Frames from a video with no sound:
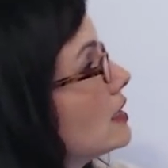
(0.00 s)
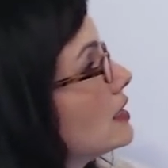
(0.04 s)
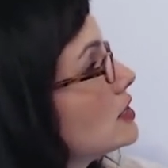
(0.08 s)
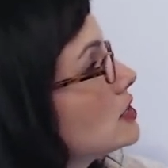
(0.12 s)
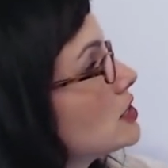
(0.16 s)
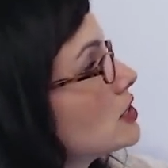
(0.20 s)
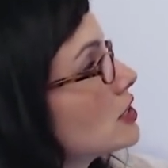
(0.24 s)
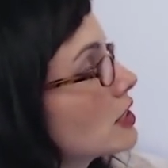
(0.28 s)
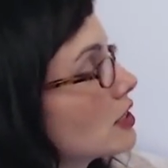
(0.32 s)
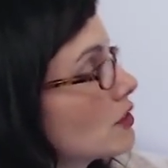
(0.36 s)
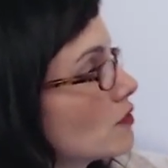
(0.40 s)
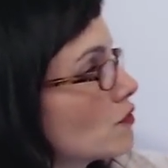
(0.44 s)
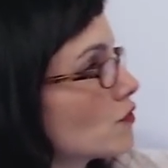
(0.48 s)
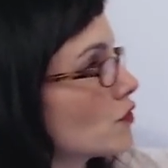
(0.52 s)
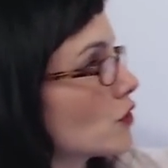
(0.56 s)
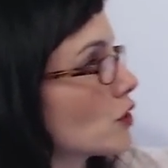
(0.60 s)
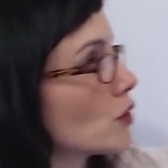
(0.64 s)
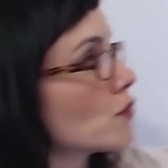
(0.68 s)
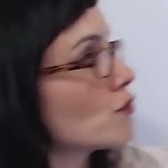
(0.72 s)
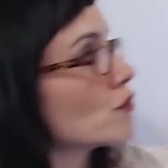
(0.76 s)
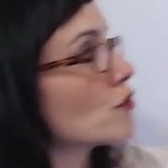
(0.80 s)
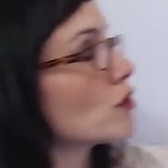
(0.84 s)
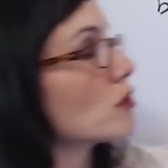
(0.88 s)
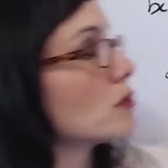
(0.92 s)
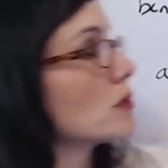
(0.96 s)
to
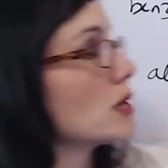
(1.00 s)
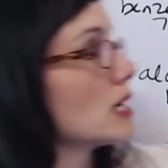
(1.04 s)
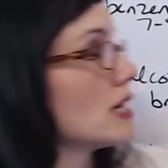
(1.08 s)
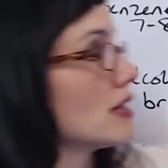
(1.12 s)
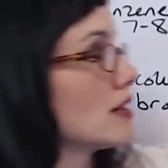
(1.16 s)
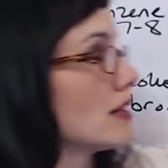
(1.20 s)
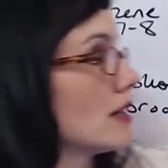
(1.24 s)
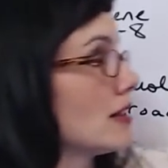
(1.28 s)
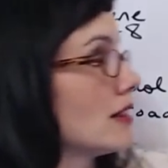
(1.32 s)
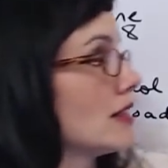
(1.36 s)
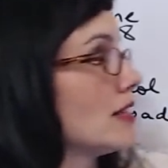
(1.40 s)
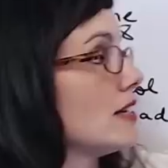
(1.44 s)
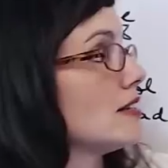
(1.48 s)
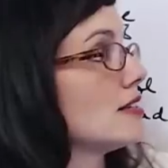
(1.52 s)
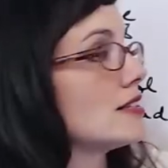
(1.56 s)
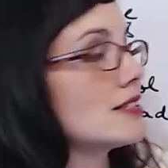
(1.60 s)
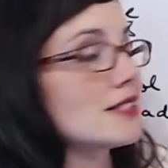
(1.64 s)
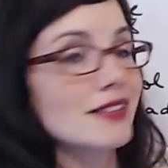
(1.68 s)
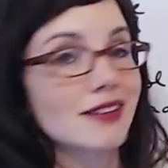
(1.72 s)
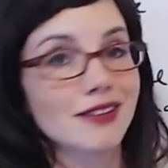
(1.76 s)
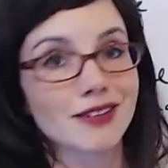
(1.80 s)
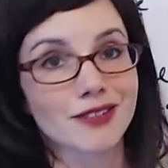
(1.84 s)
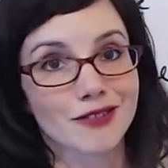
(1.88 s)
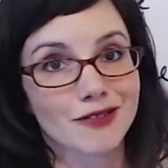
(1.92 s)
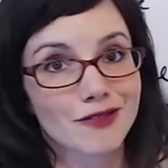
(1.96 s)
confirm for me that these